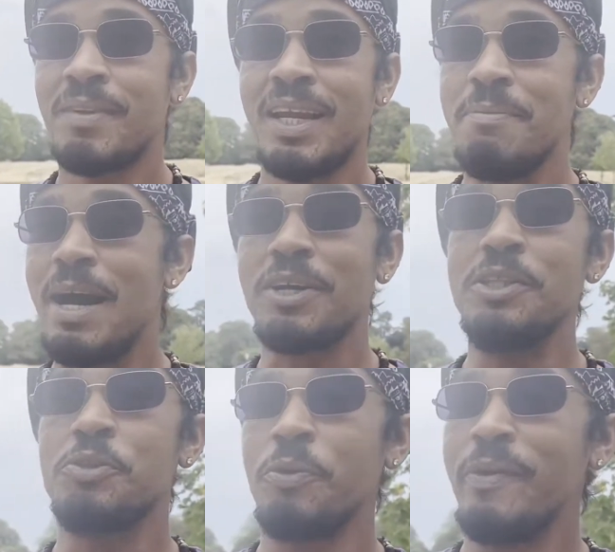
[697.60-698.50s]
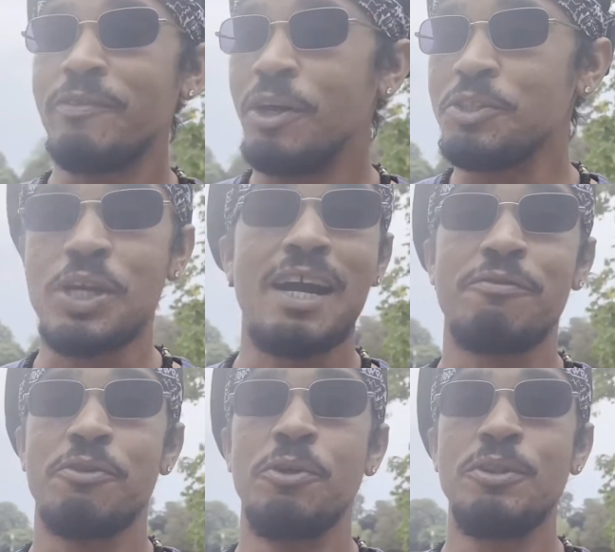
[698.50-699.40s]
In my country, we've got
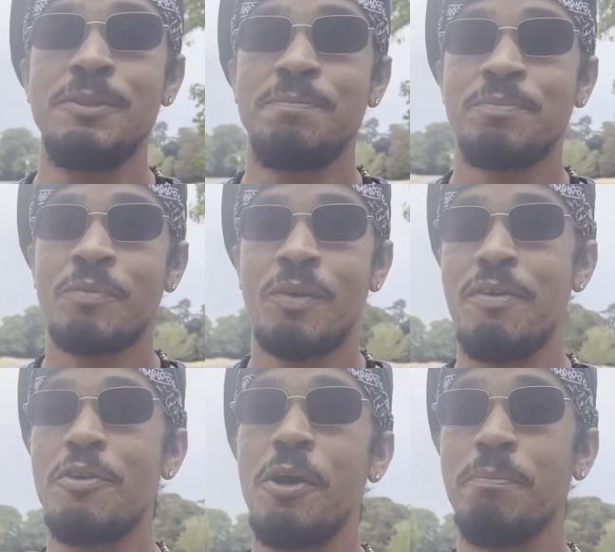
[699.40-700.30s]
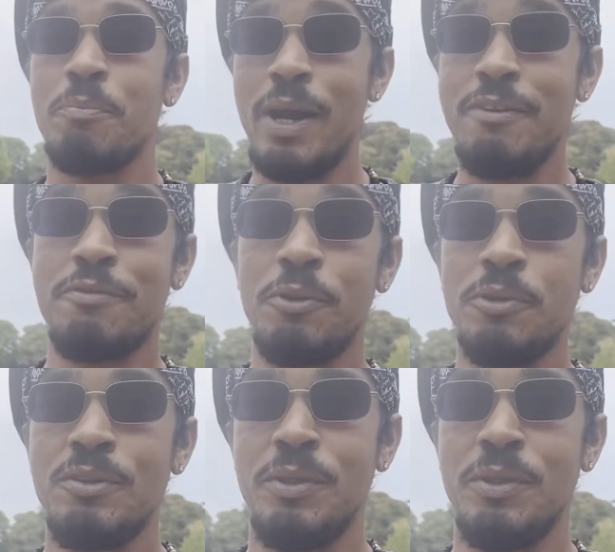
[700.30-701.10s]
jackfruit, We've got breadfruit,